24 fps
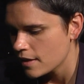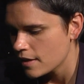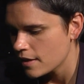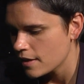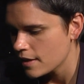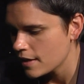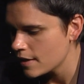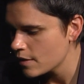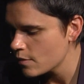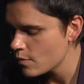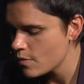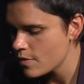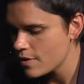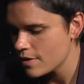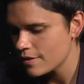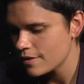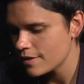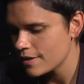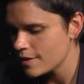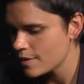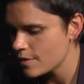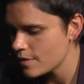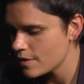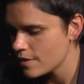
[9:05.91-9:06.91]

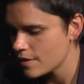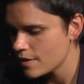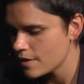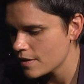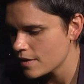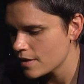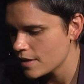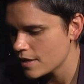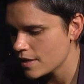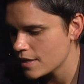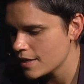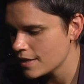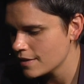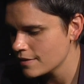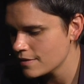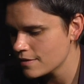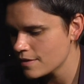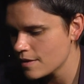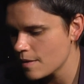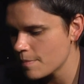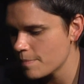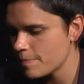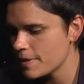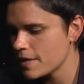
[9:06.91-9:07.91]
It ended
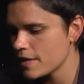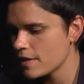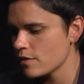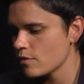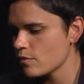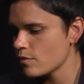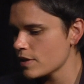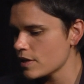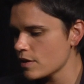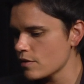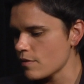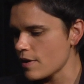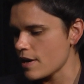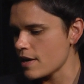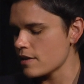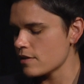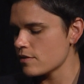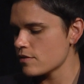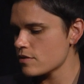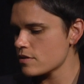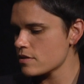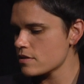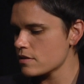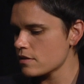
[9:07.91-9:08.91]
up getting
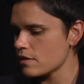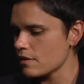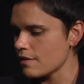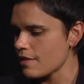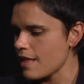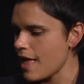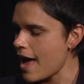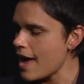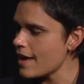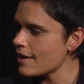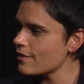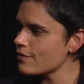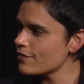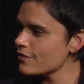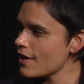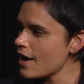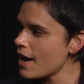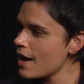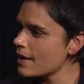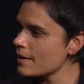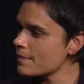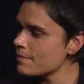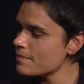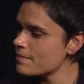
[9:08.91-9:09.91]
rearranged a lot of
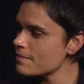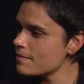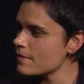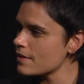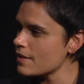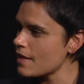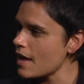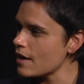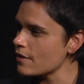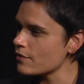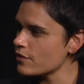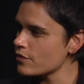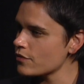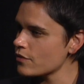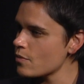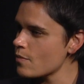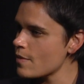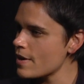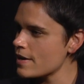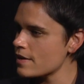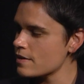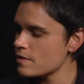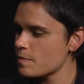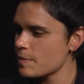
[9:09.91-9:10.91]
different
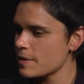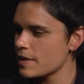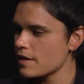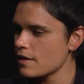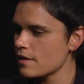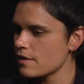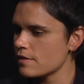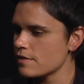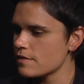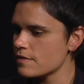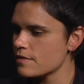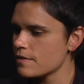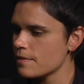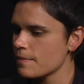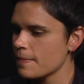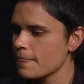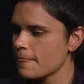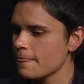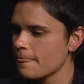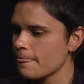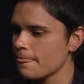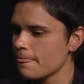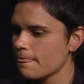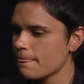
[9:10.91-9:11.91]
ways, because
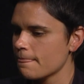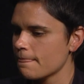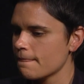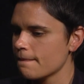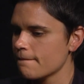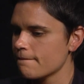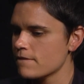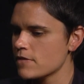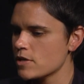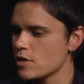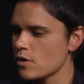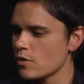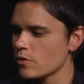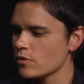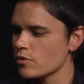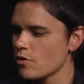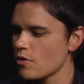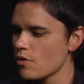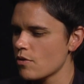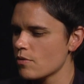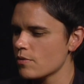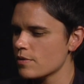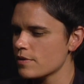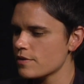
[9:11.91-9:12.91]

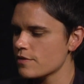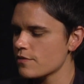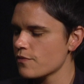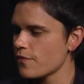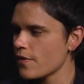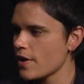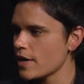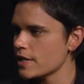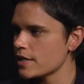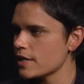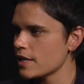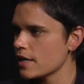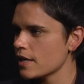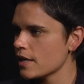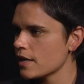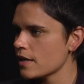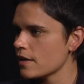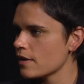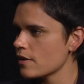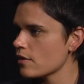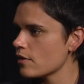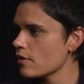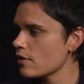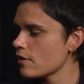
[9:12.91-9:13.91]
you're always
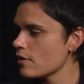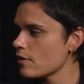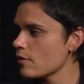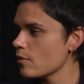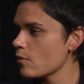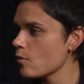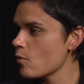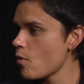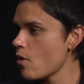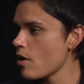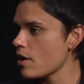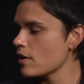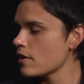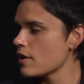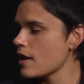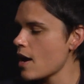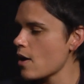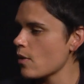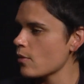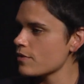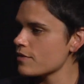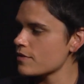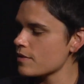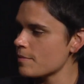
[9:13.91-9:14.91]
fighting
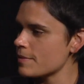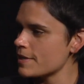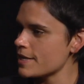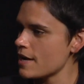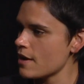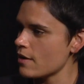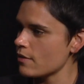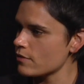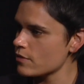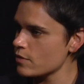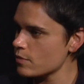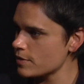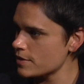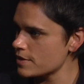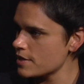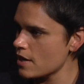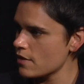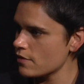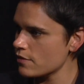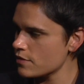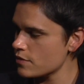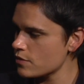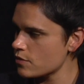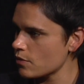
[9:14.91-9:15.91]
how somebody else would
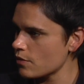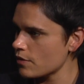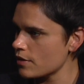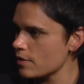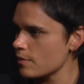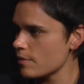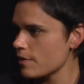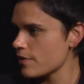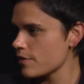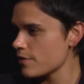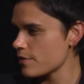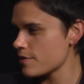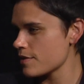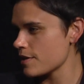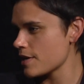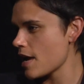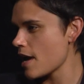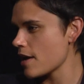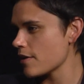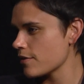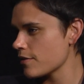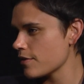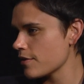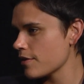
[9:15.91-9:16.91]
tell a story, whether it's an
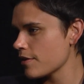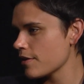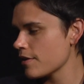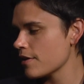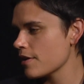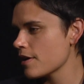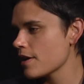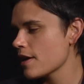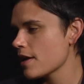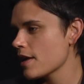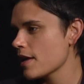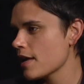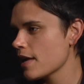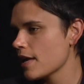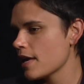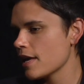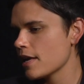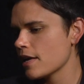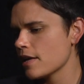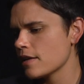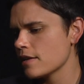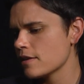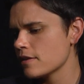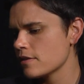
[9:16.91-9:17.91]
editor,
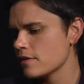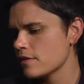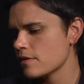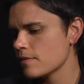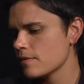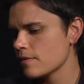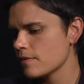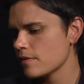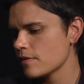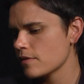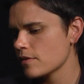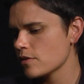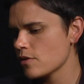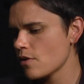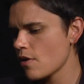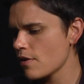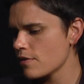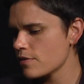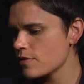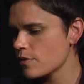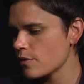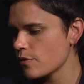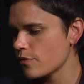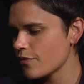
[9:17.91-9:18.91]
and you're
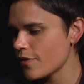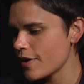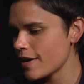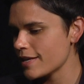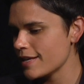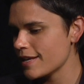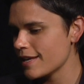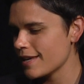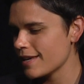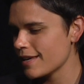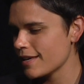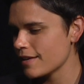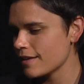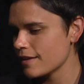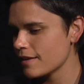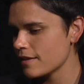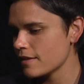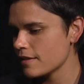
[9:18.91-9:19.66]
also fighting